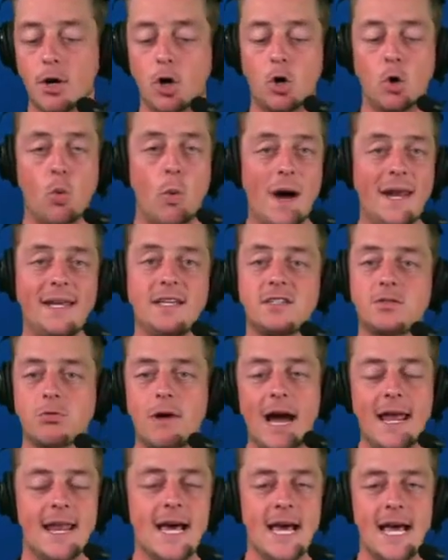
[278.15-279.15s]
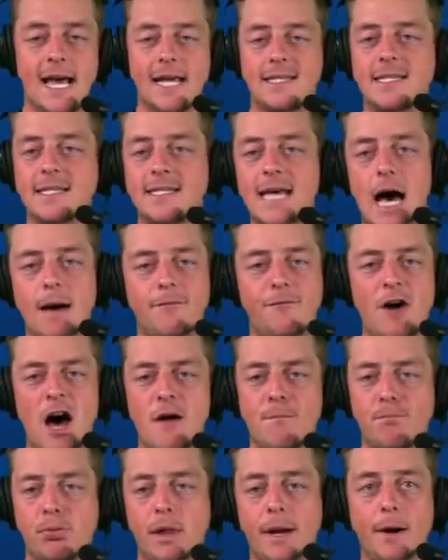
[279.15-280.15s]
who when he's right, it's a top
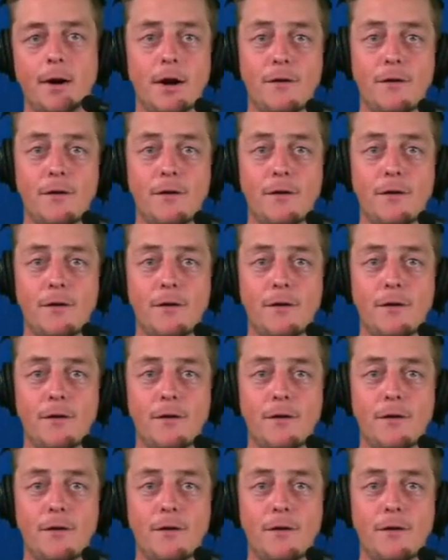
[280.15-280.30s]
5 player.